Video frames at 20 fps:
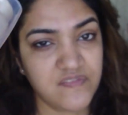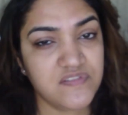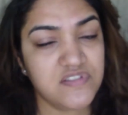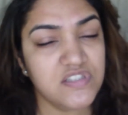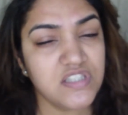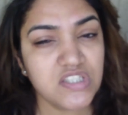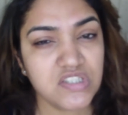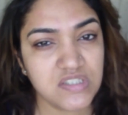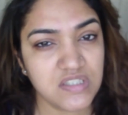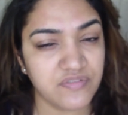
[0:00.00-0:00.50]
have
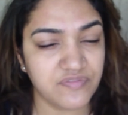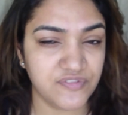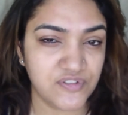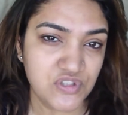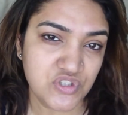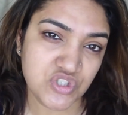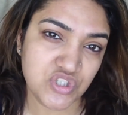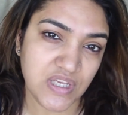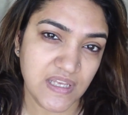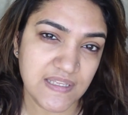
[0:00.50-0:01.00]
6
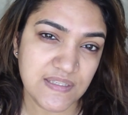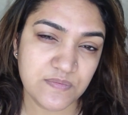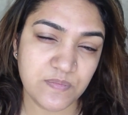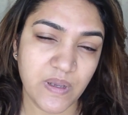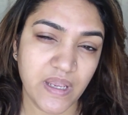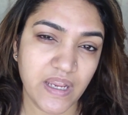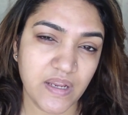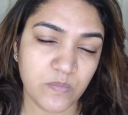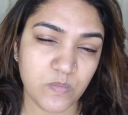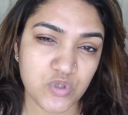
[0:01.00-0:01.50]
different shades
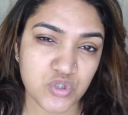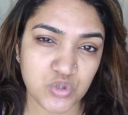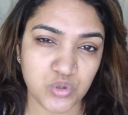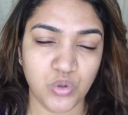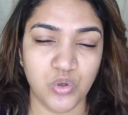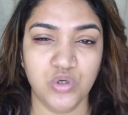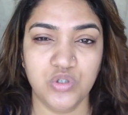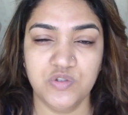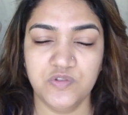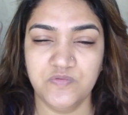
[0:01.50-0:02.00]
which
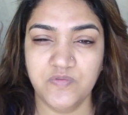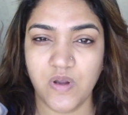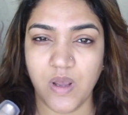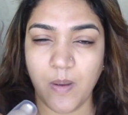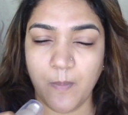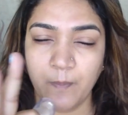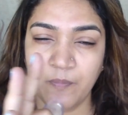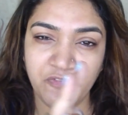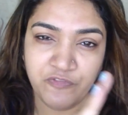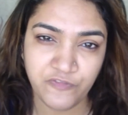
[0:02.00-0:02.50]
goes
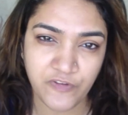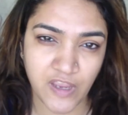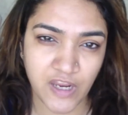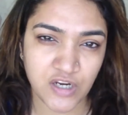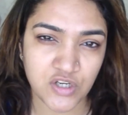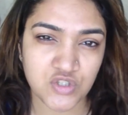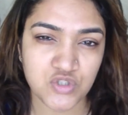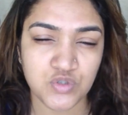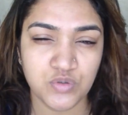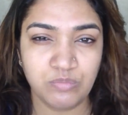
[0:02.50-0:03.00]
from
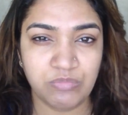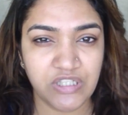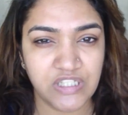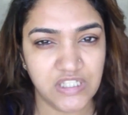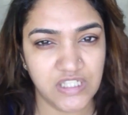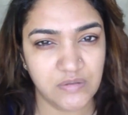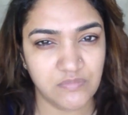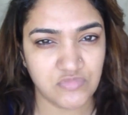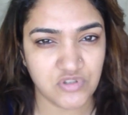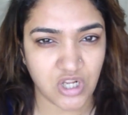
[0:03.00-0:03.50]
fair to
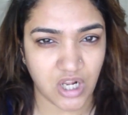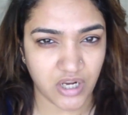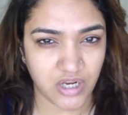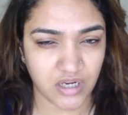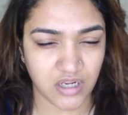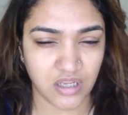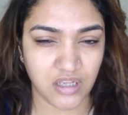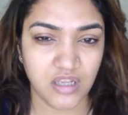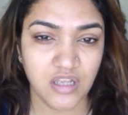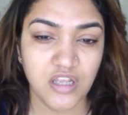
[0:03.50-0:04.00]
medium dark.
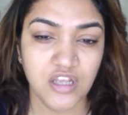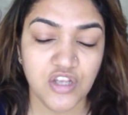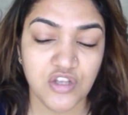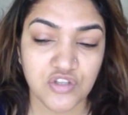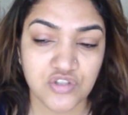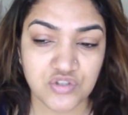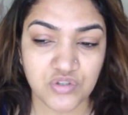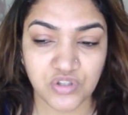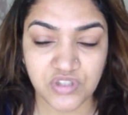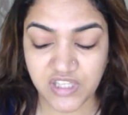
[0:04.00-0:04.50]

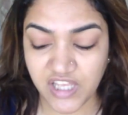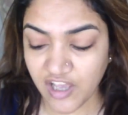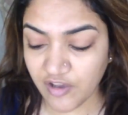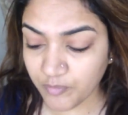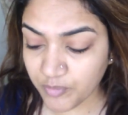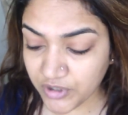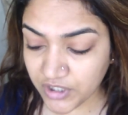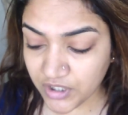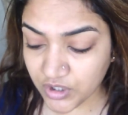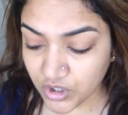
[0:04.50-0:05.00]
So they
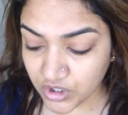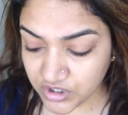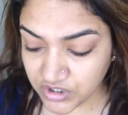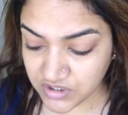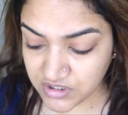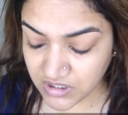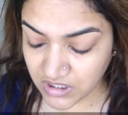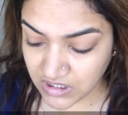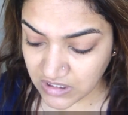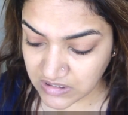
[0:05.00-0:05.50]
have pretty
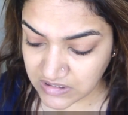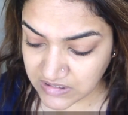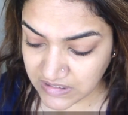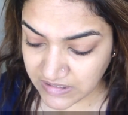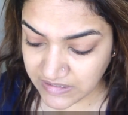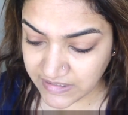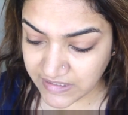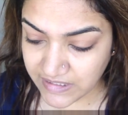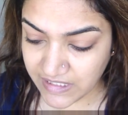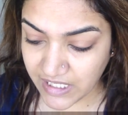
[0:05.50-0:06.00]
good
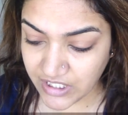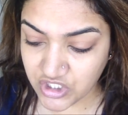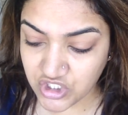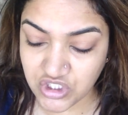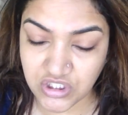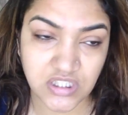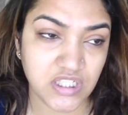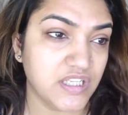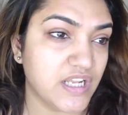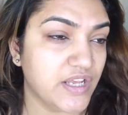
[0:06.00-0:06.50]
skin
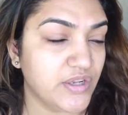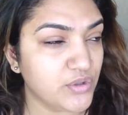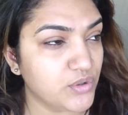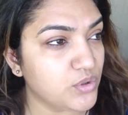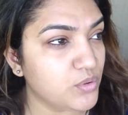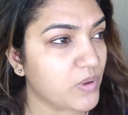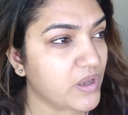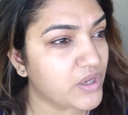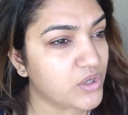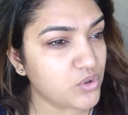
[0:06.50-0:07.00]
collection, and I don't
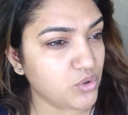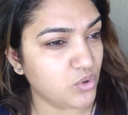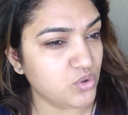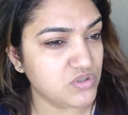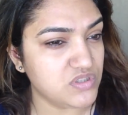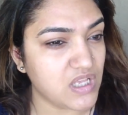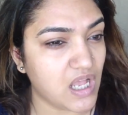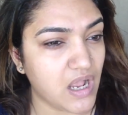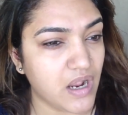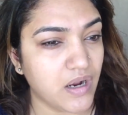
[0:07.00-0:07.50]
know why
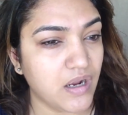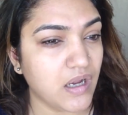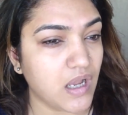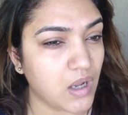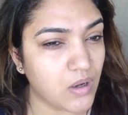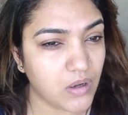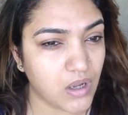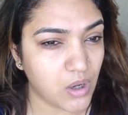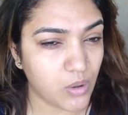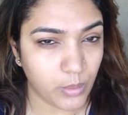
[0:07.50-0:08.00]
crows are
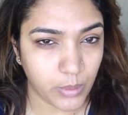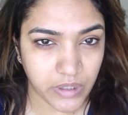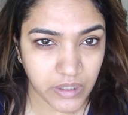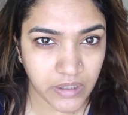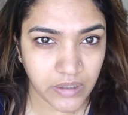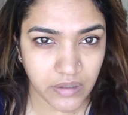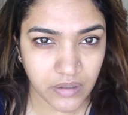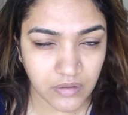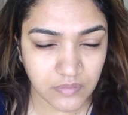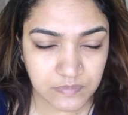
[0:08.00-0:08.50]

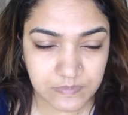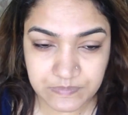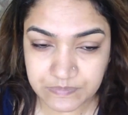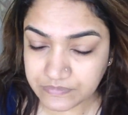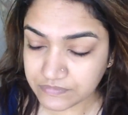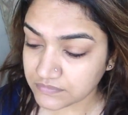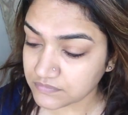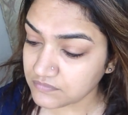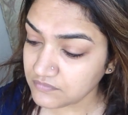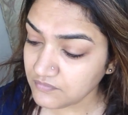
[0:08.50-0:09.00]
cowing.
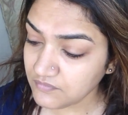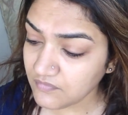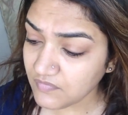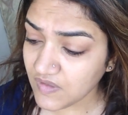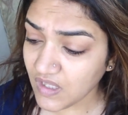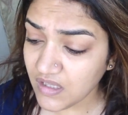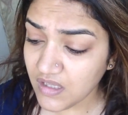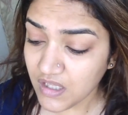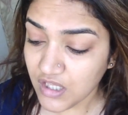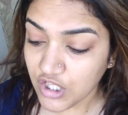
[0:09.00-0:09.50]

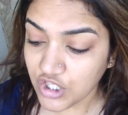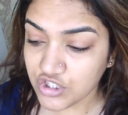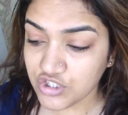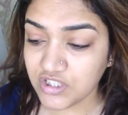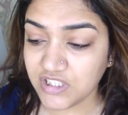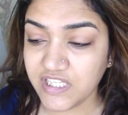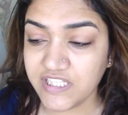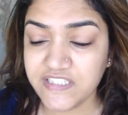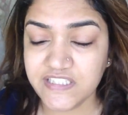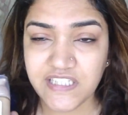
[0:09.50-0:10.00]

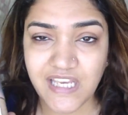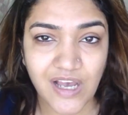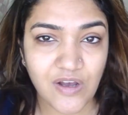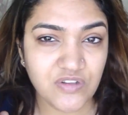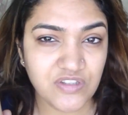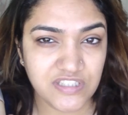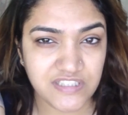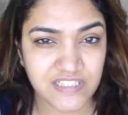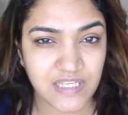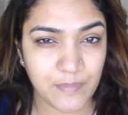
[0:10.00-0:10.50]
So let's see
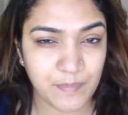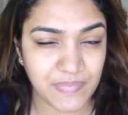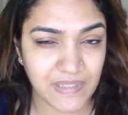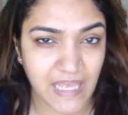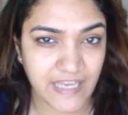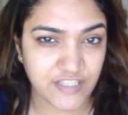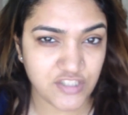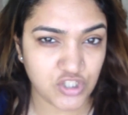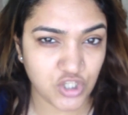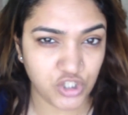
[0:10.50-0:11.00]
how this
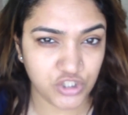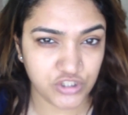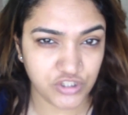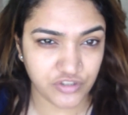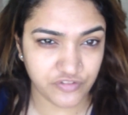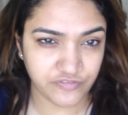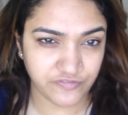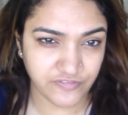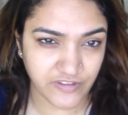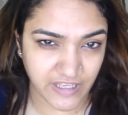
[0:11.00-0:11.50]
applies on
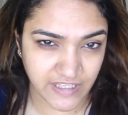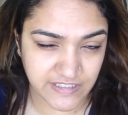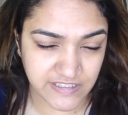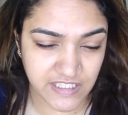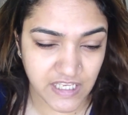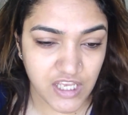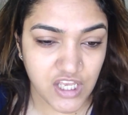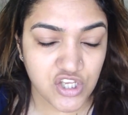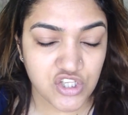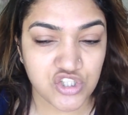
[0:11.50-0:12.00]
your
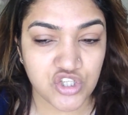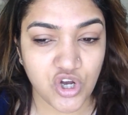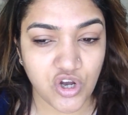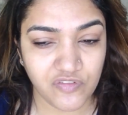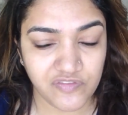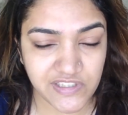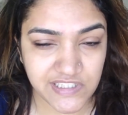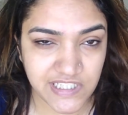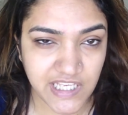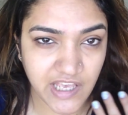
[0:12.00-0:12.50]
face. So
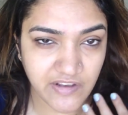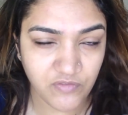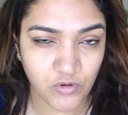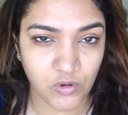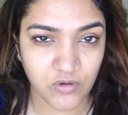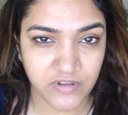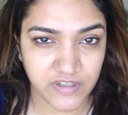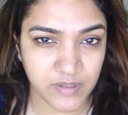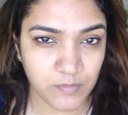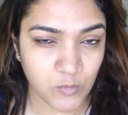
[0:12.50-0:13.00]
obviously I have
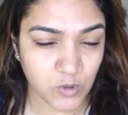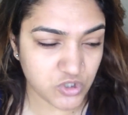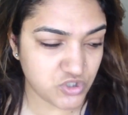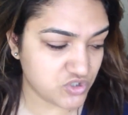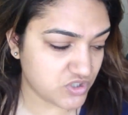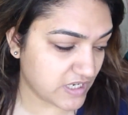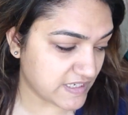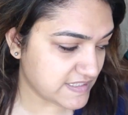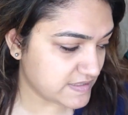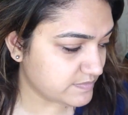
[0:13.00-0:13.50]
already
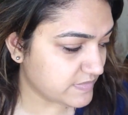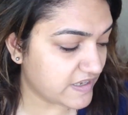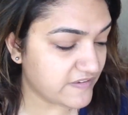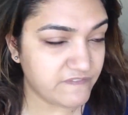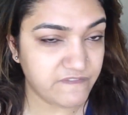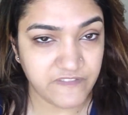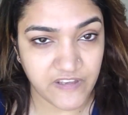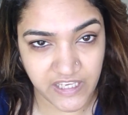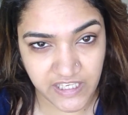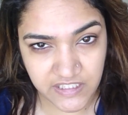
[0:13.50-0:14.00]
moisturized my
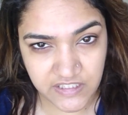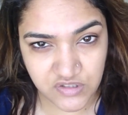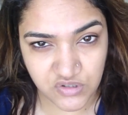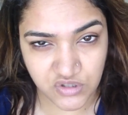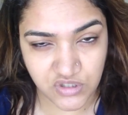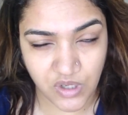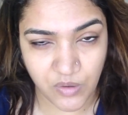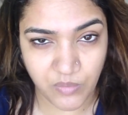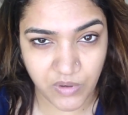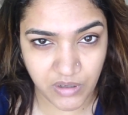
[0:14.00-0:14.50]
face.
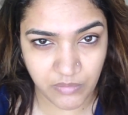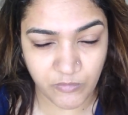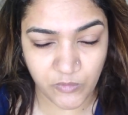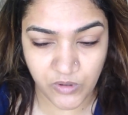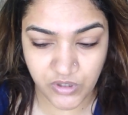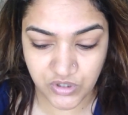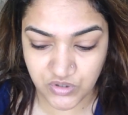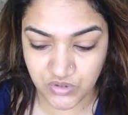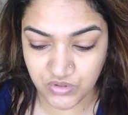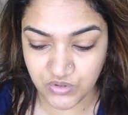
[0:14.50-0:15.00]
So now what I'm
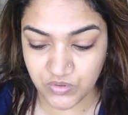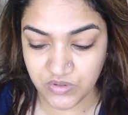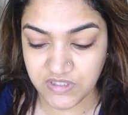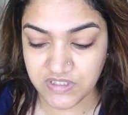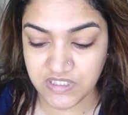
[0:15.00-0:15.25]
going to do